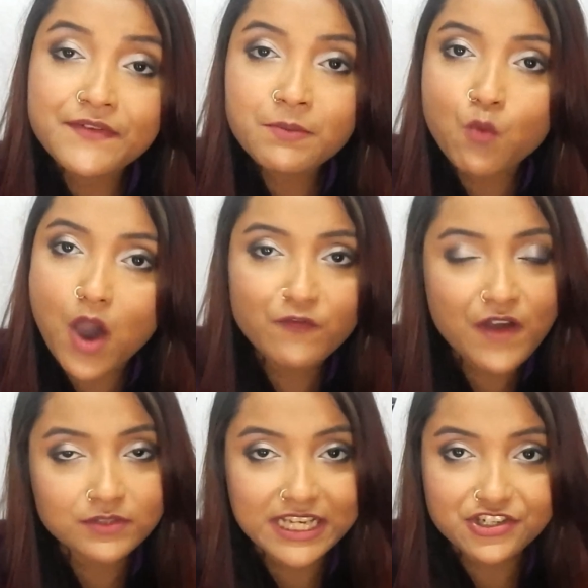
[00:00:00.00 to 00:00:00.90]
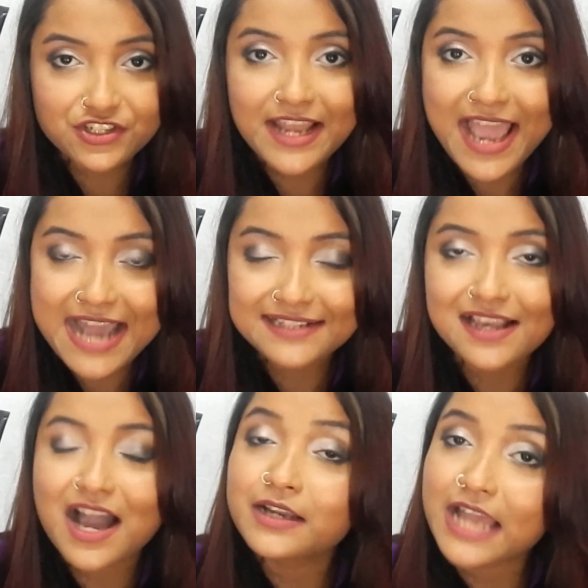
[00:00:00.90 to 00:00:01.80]
TV Moa foundation
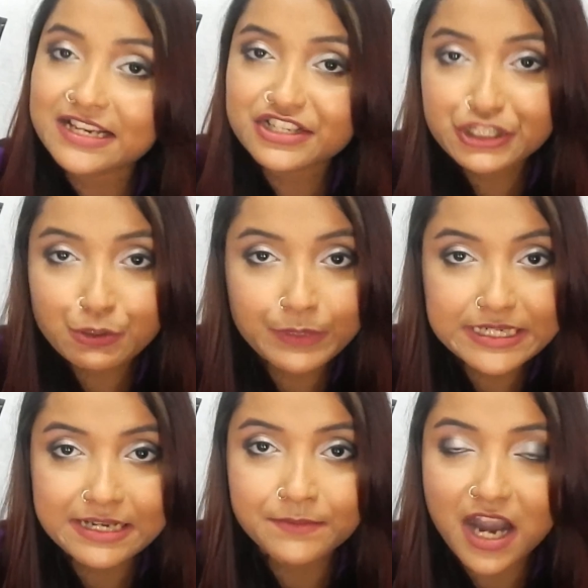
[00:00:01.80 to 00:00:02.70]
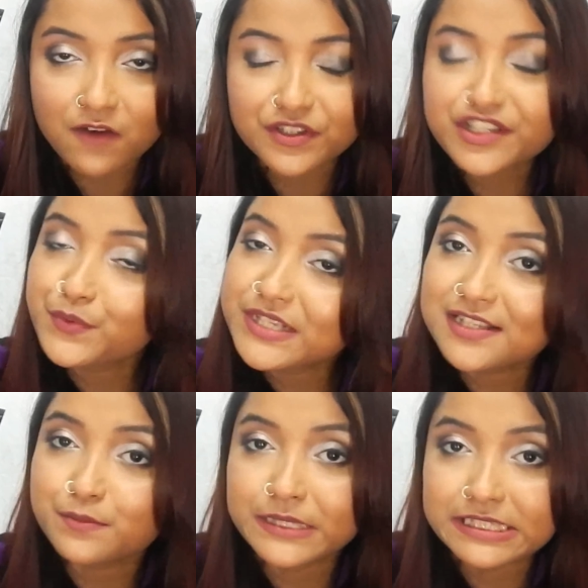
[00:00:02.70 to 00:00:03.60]
has a lighter to medium coverage which is